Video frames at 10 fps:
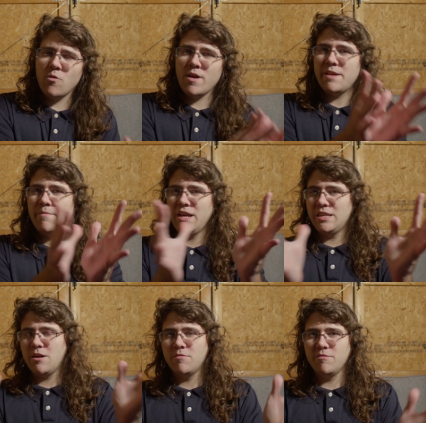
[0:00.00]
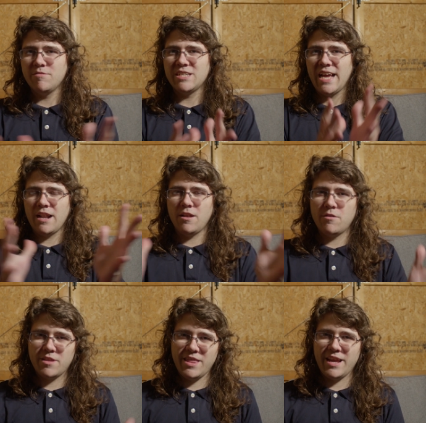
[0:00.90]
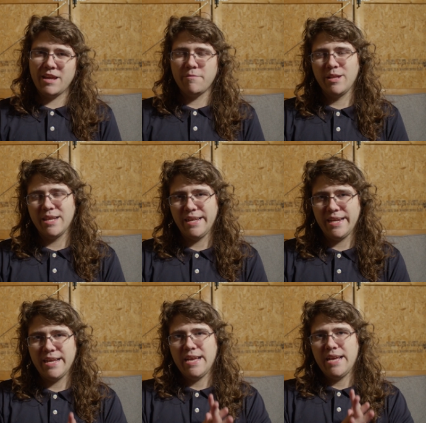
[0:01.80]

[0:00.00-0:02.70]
or it can be its own standalone thing completely.